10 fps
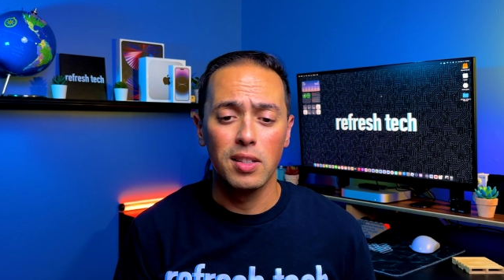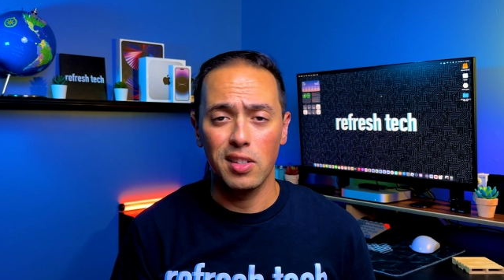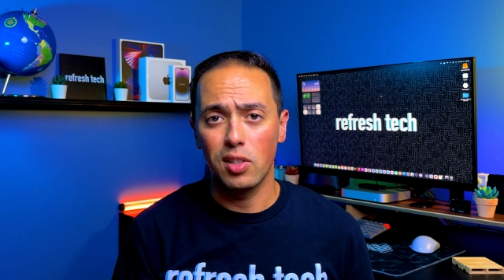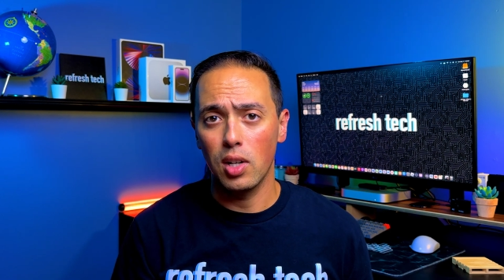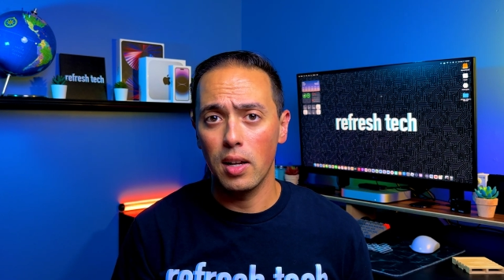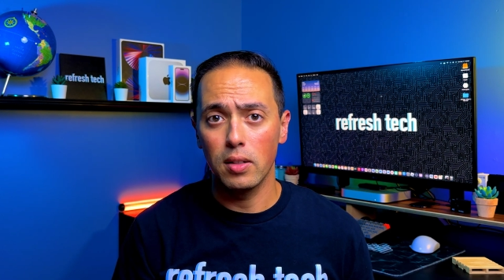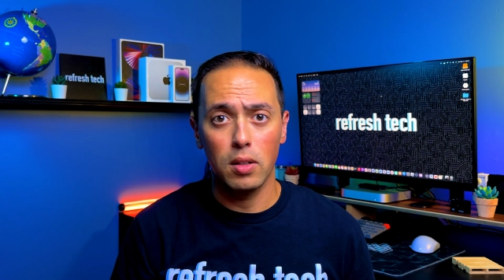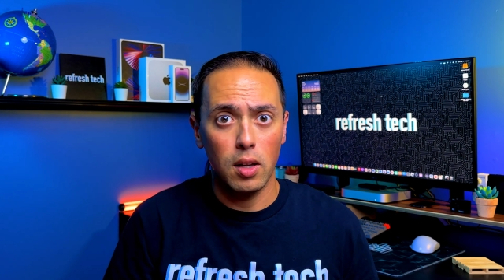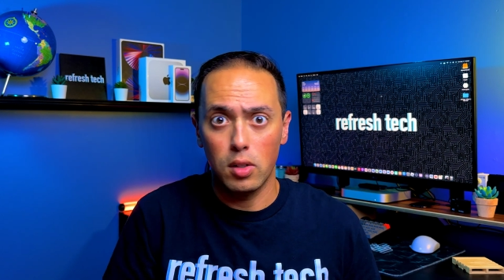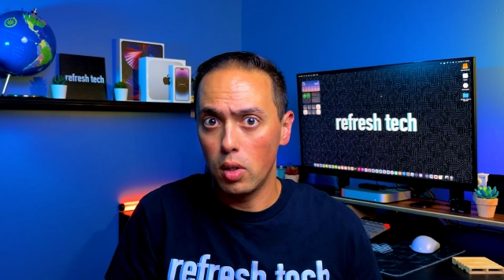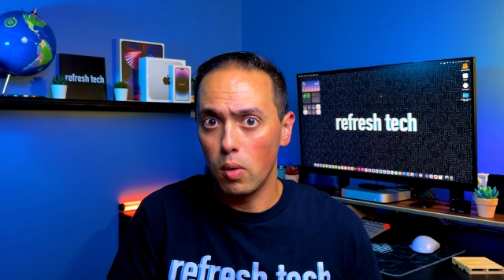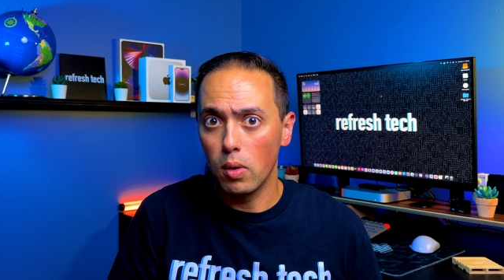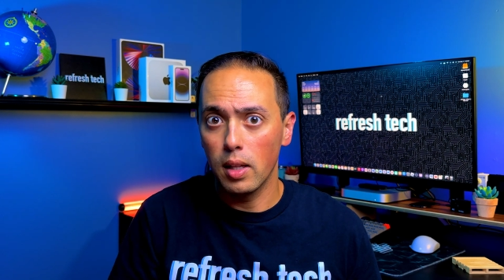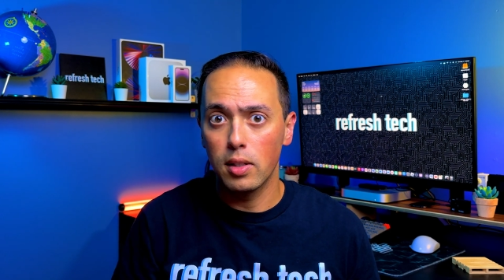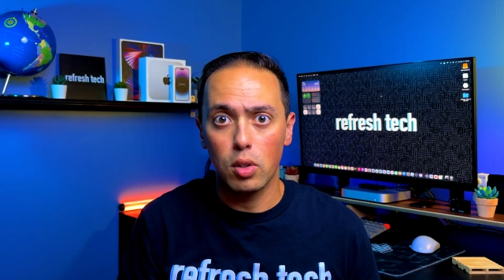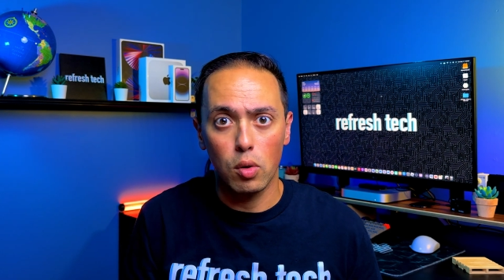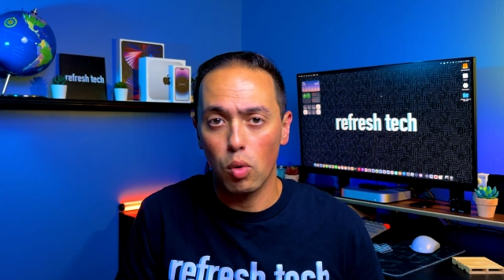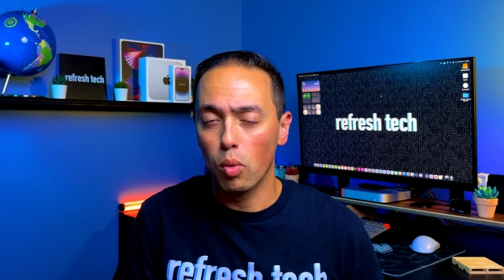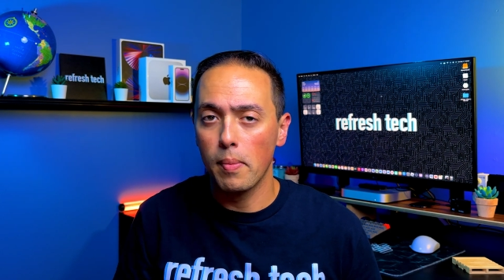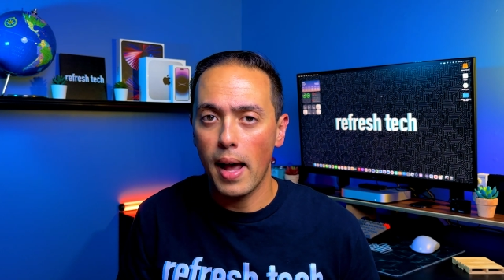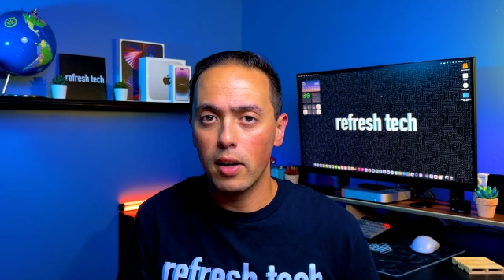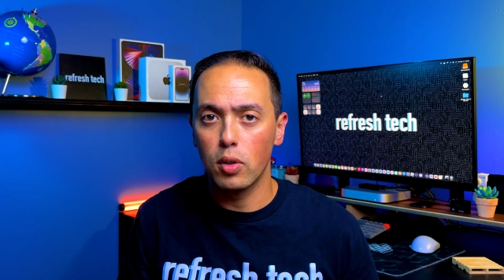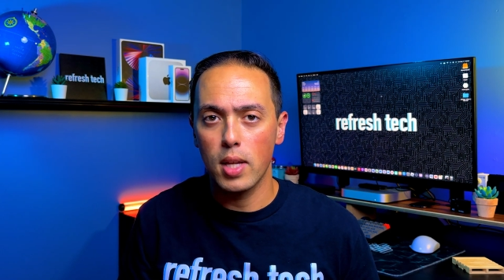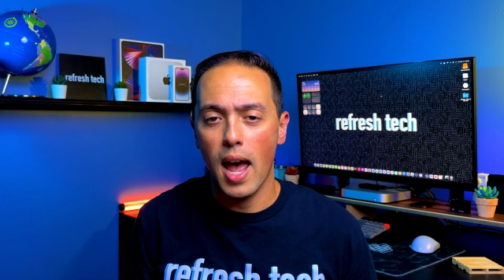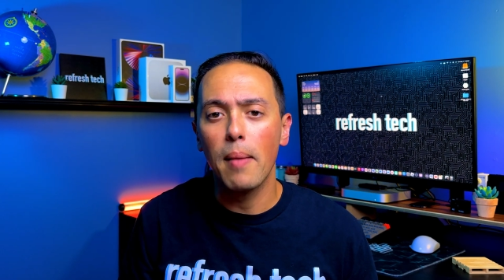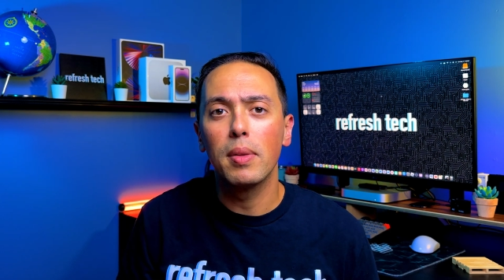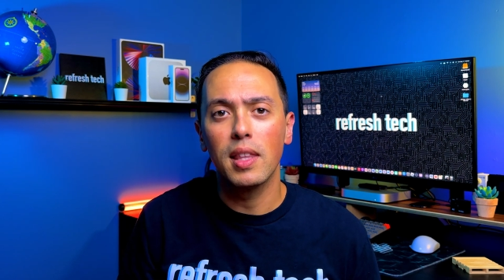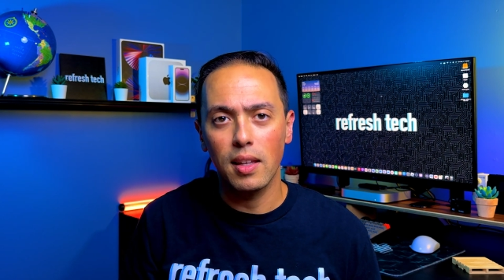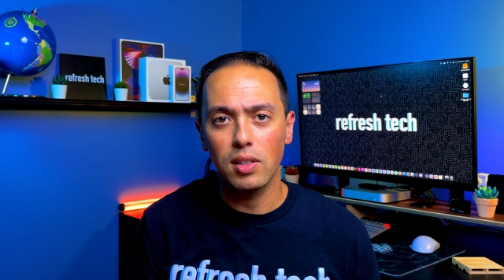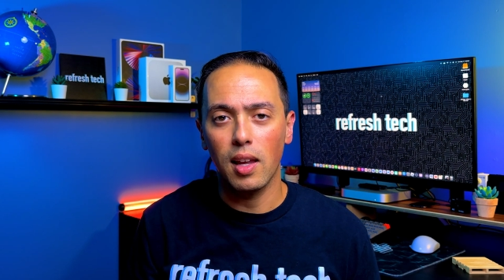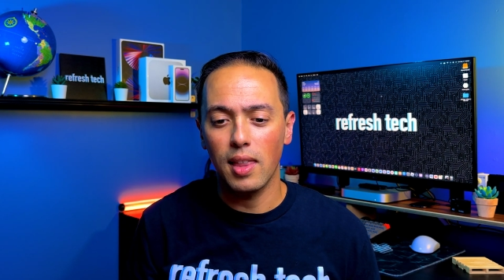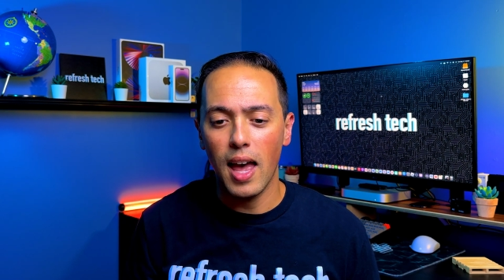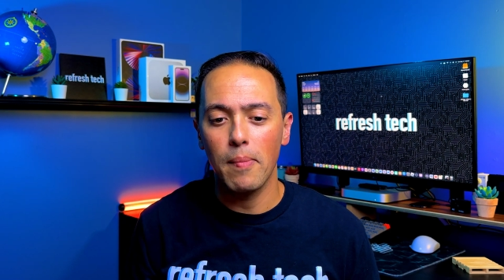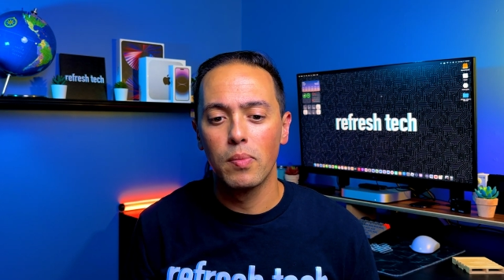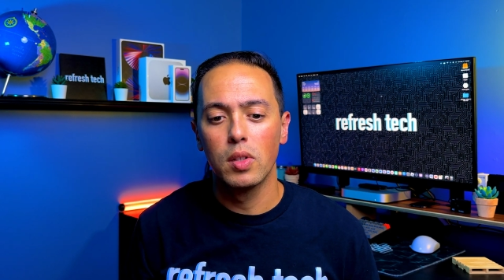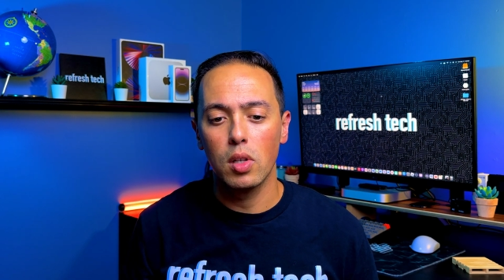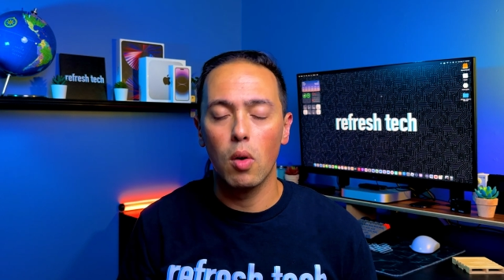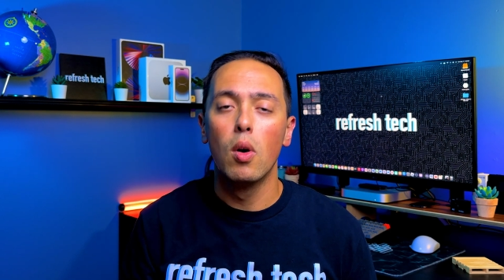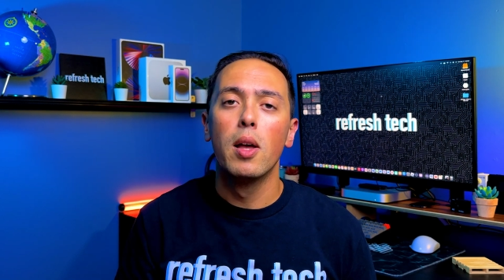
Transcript: such as a to-do list or the Reminders app and things like that. So